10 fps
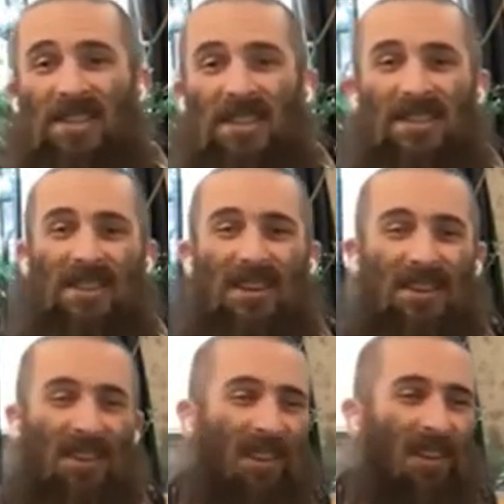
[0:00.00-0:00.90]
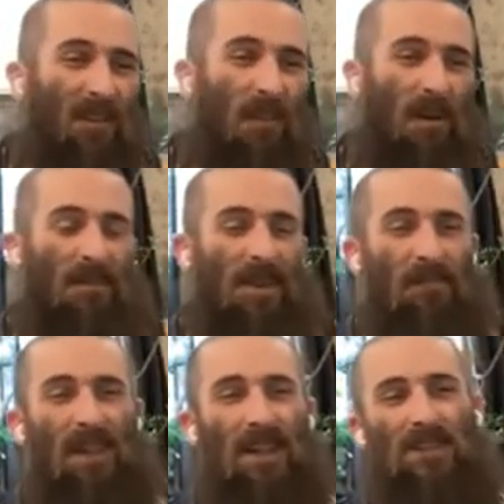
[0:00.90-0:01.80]
And this started a little bumpy. I'm
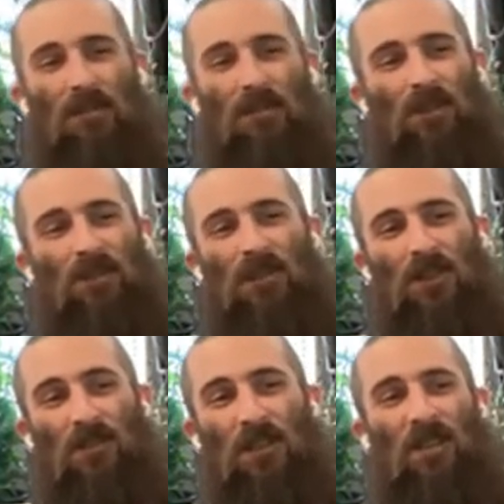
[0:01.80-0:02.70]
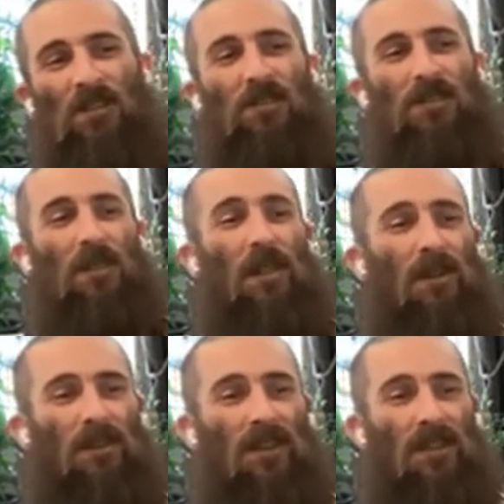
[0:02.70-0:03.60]
glad some of those first videos are no
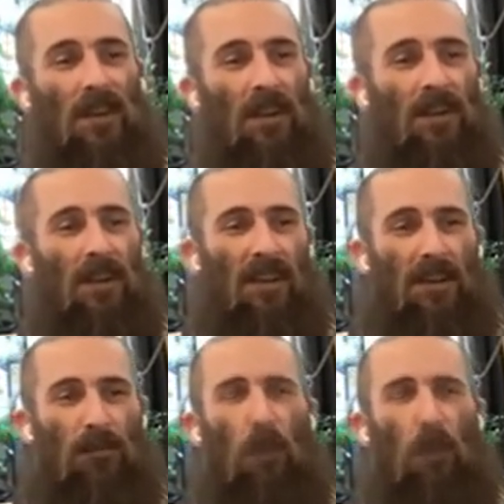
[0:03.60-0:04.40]
longer in there. I've